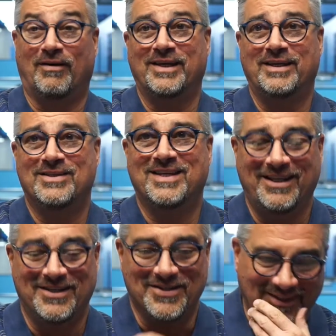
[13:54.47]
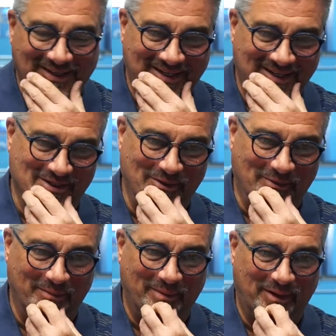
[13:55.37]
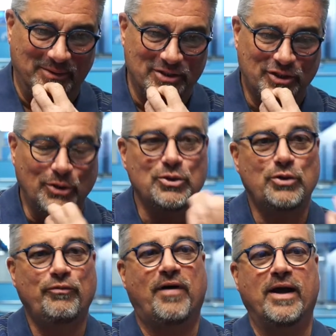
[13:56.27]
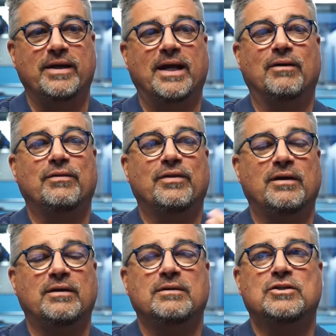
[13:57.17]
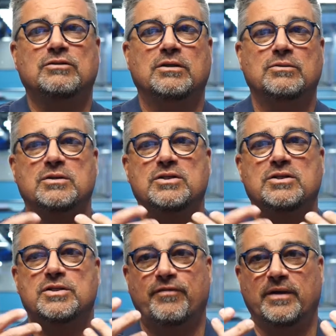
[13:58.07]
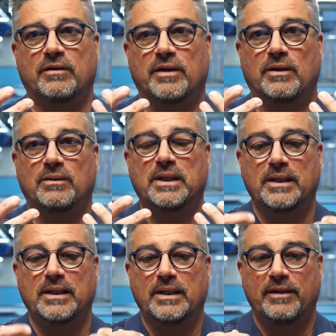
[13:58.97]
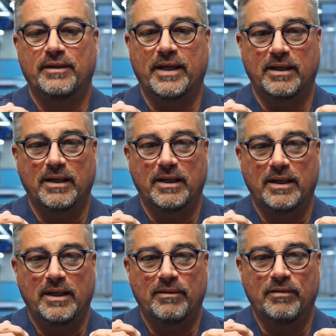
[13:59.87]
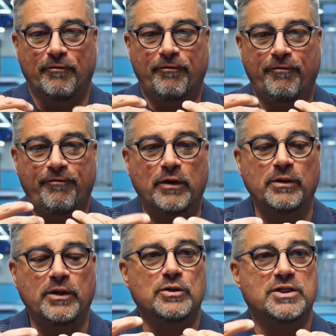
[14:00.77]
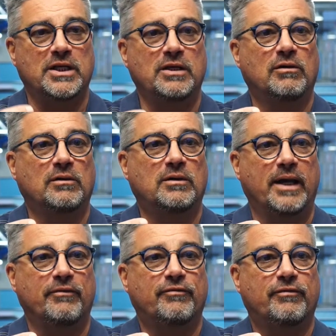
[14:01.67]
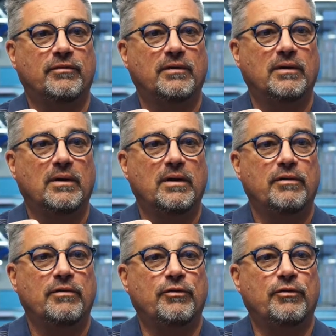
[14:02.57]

Oh, easily one of the better ones. Don't you find out? Don't you just feel though that the failures in your life, the